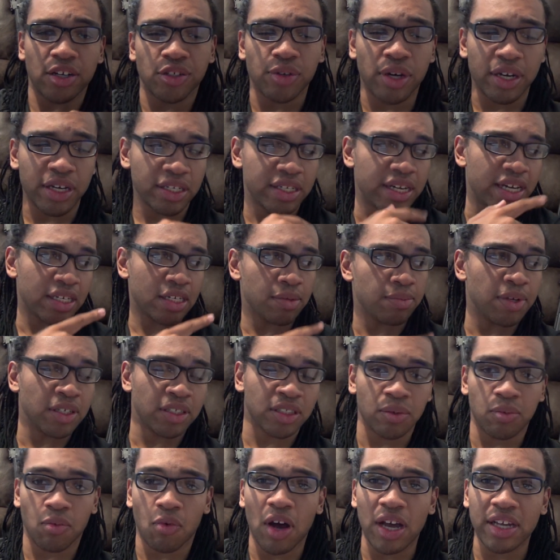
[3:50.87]
so I can take it to
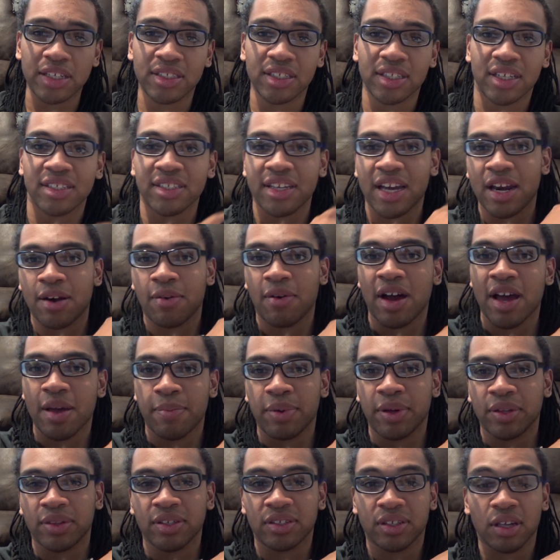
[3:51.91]
Milsom West, and that's kind of why I
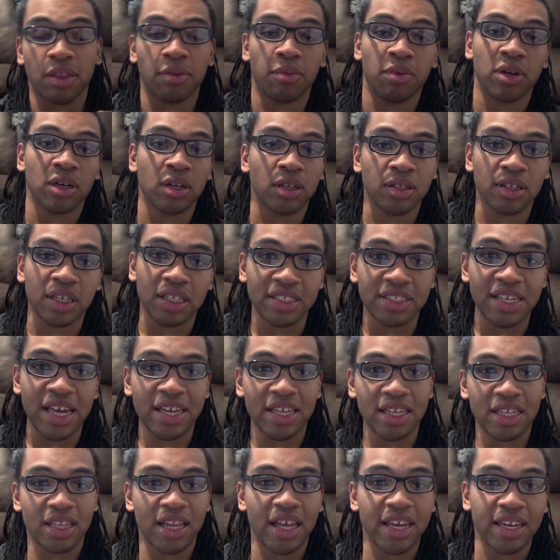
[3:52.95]
built this other one to look
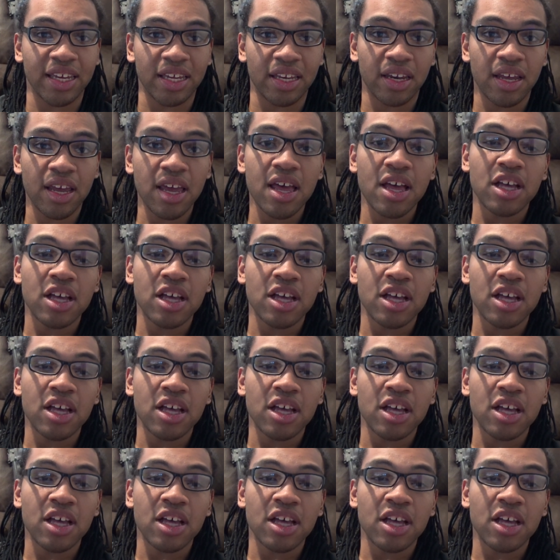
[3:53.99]
exactly like it.